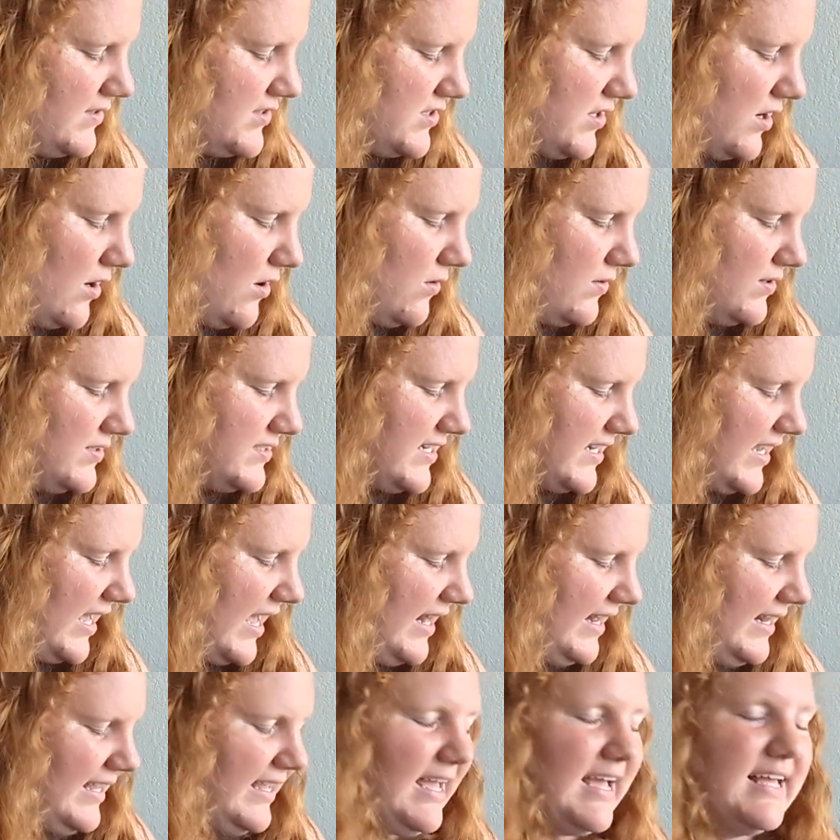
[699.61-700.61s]
So to
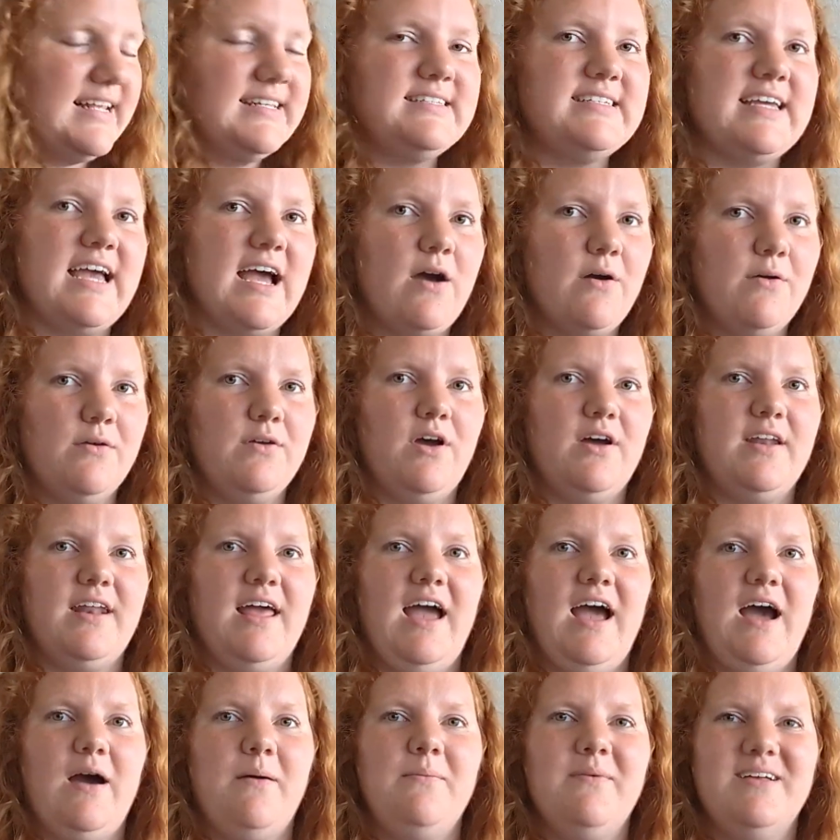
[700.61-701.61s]
kind of cut down on
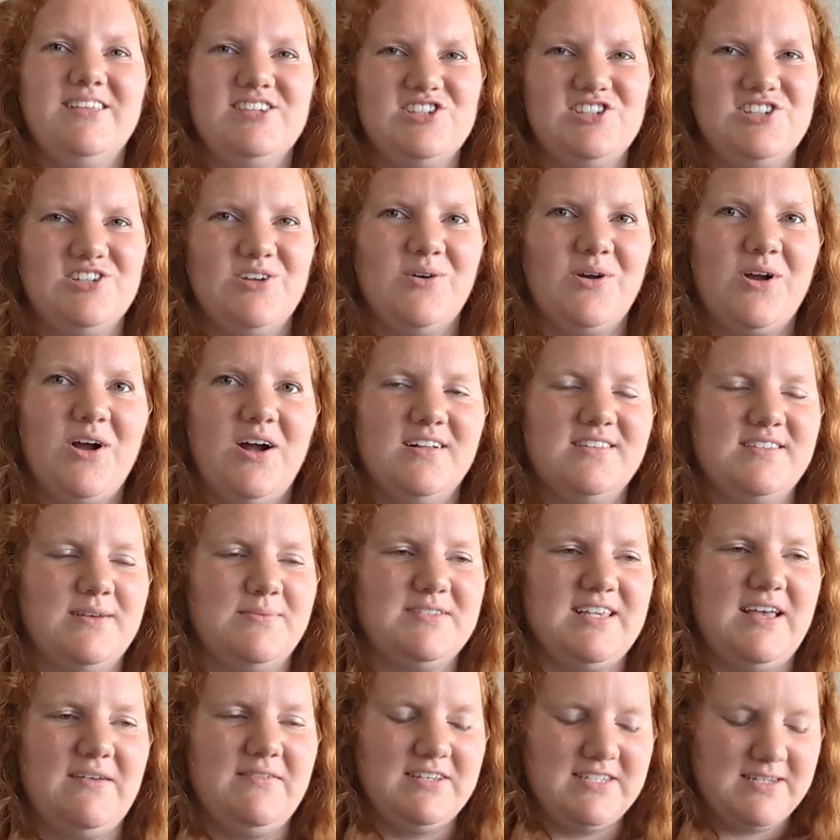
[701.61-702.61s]
how much note cards I
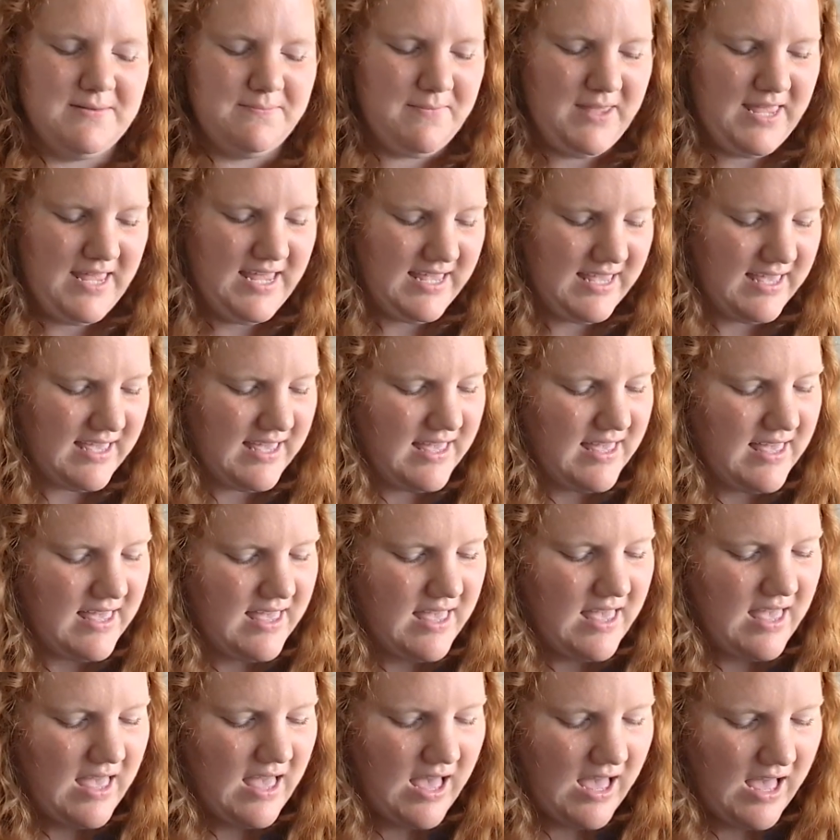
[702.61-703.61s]
was having to make,
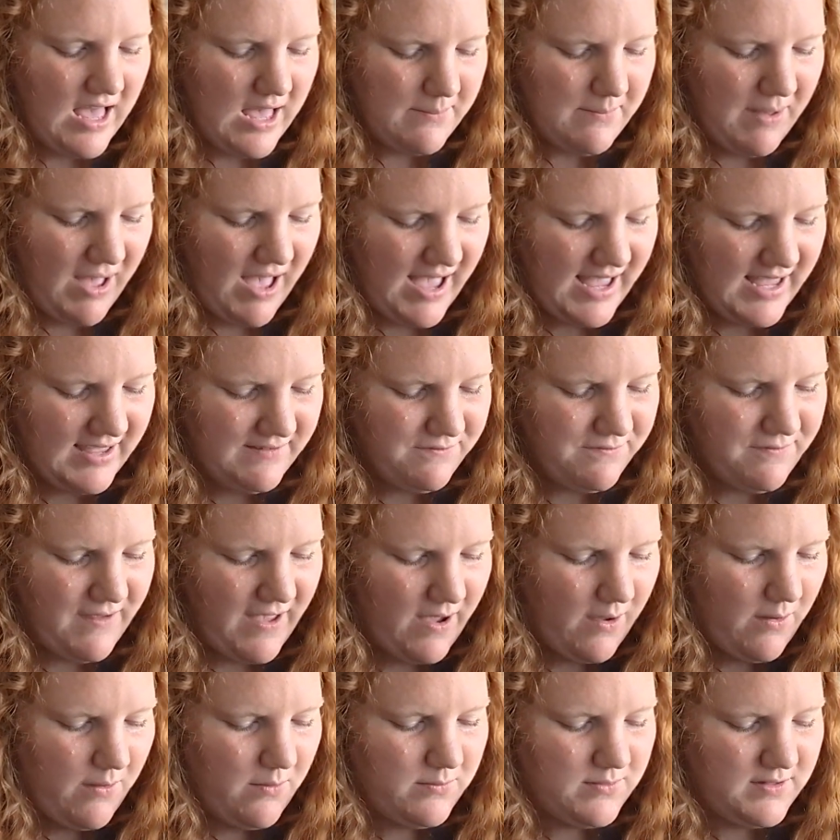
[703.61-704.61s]
I
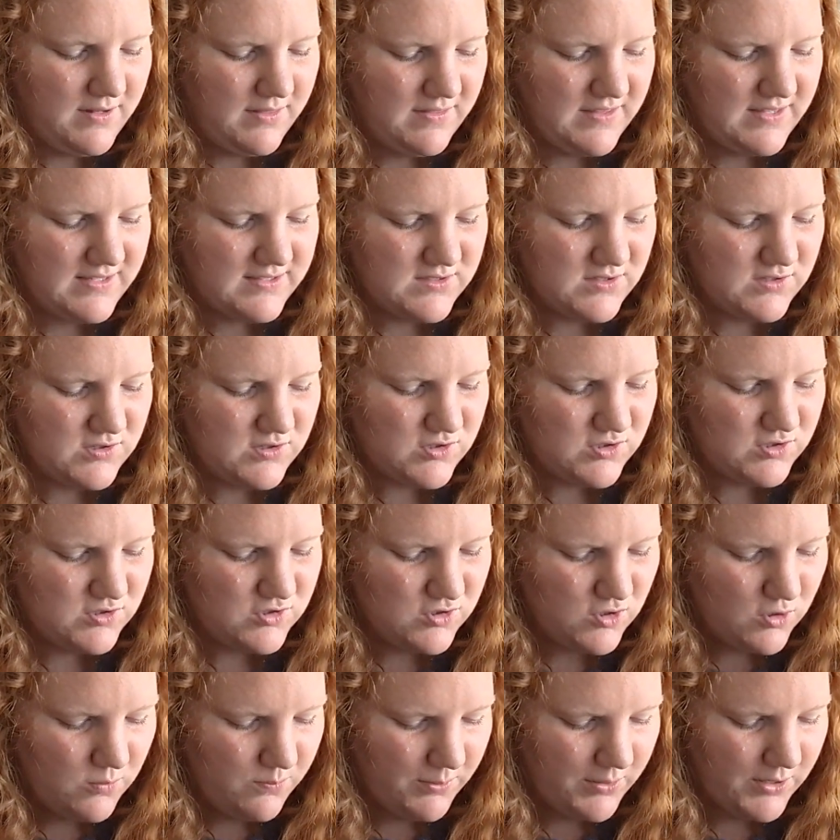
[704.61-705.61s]
found these
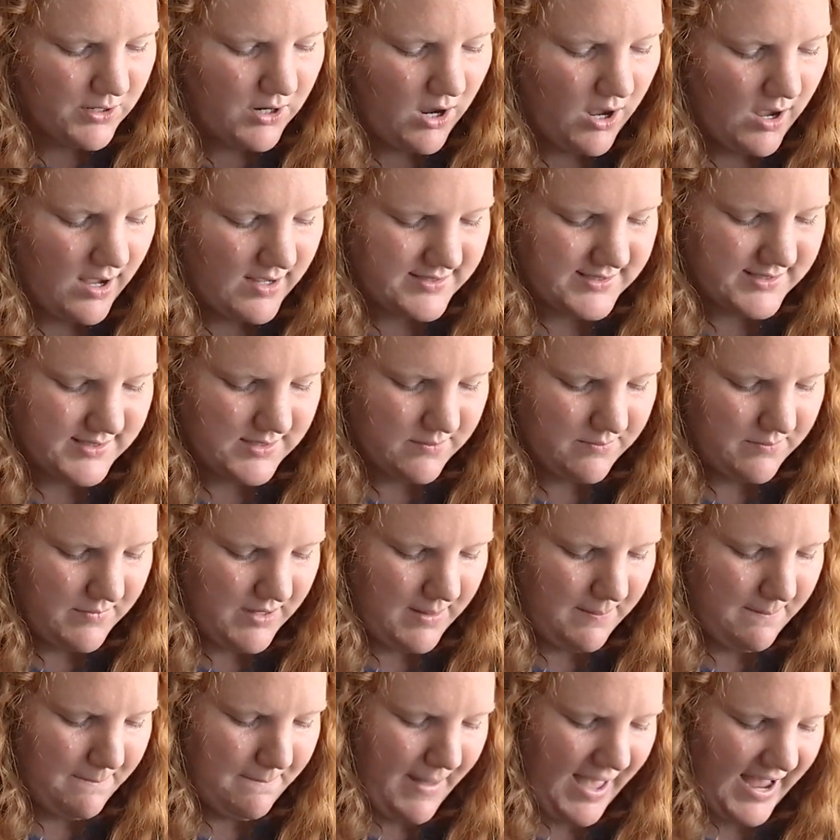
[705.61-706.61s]
super awesome
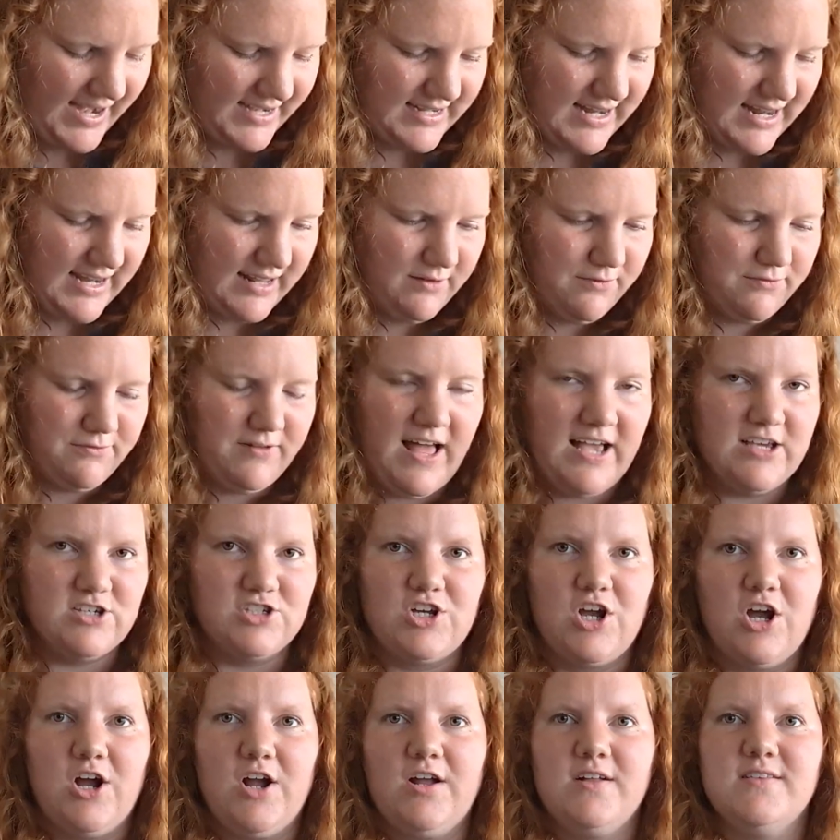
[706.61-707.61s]
magnetic
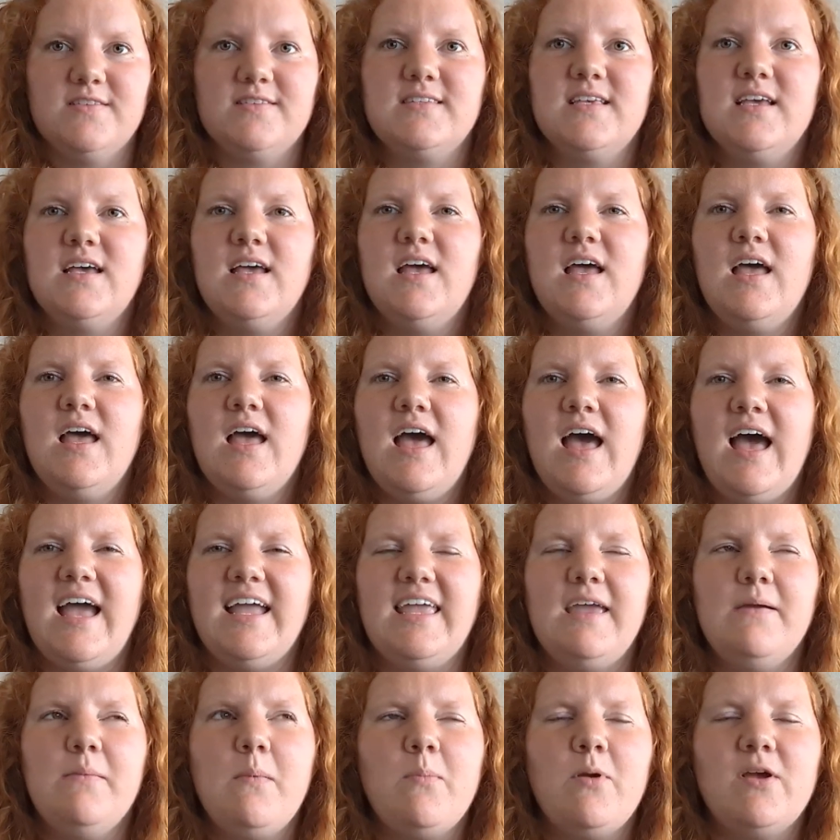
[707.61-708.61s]
flashcards. I
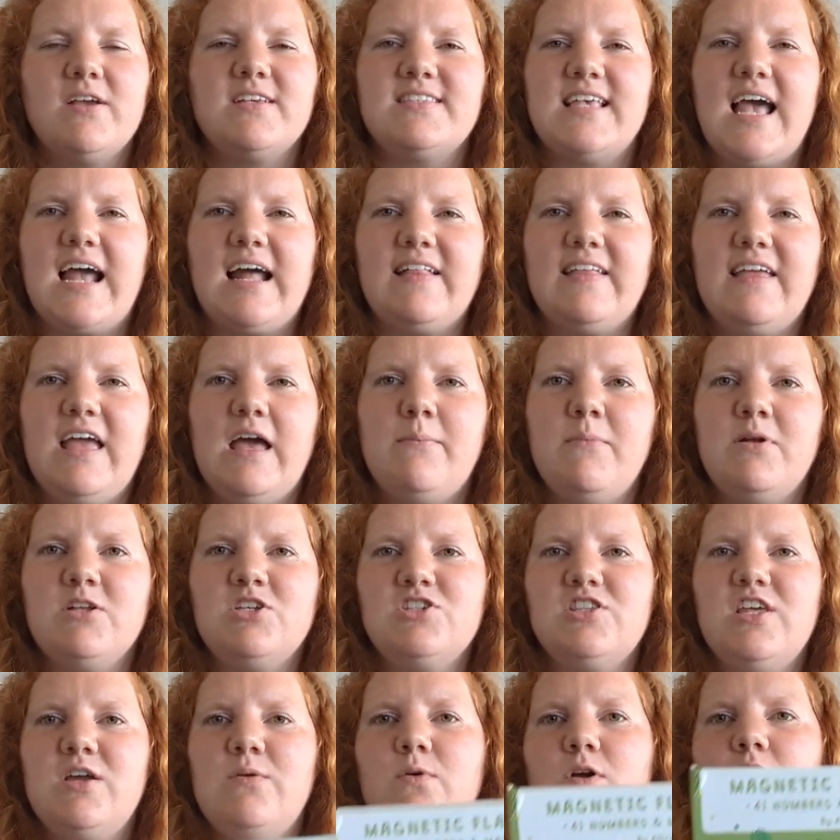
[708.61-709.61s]
can't remember exactly how
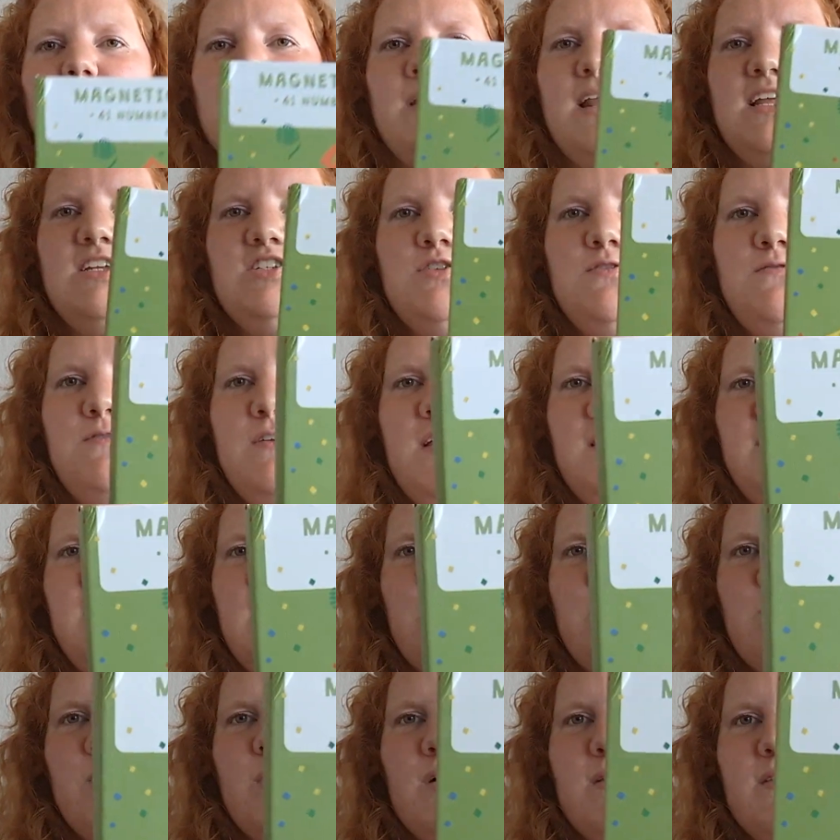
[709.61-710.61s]
much they were, but I do feel like
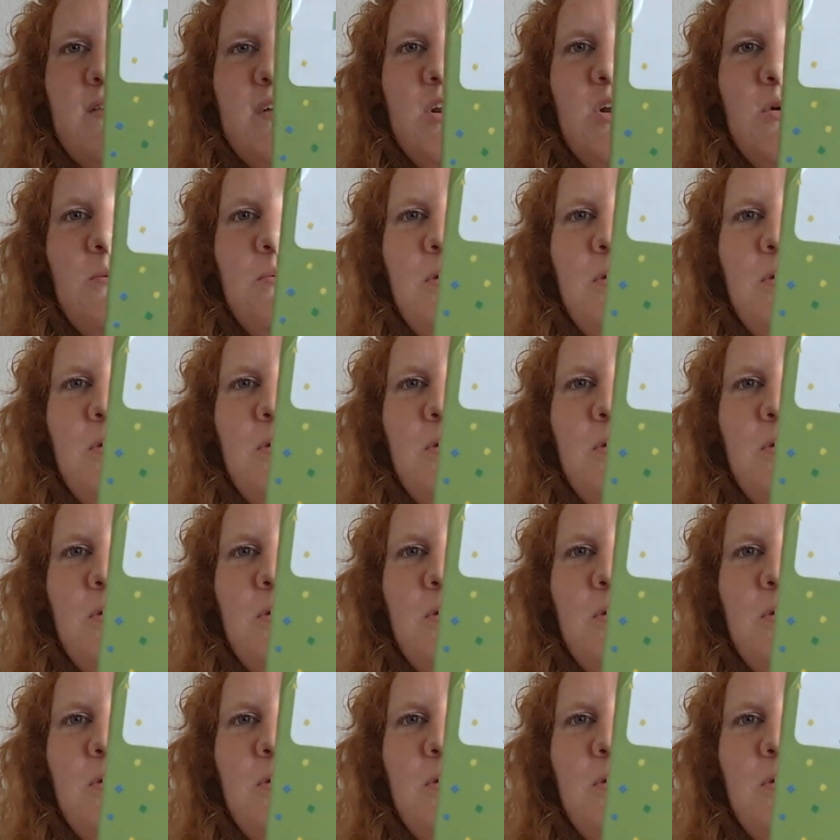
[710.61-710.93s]
they were a little